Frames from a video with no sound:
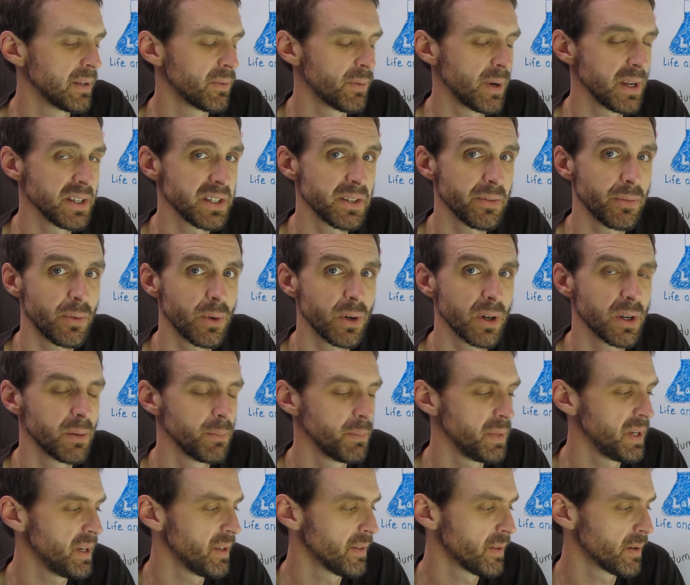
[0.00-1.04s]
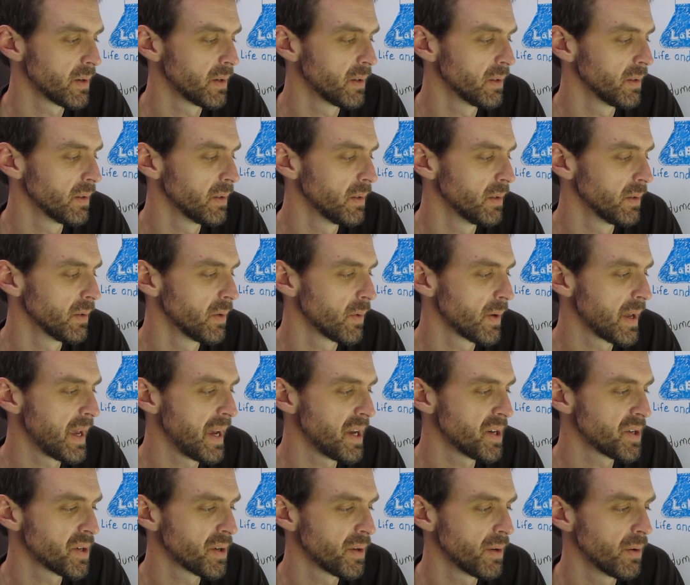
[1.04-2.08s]
reservoir can be either a
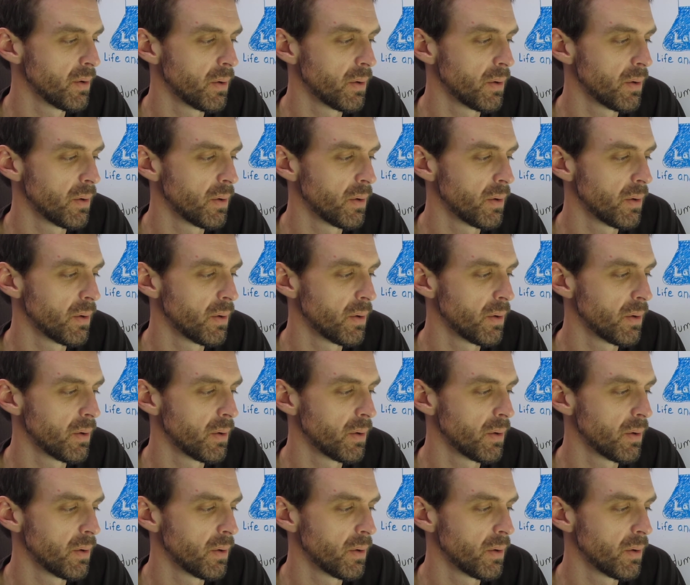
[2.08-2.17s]
location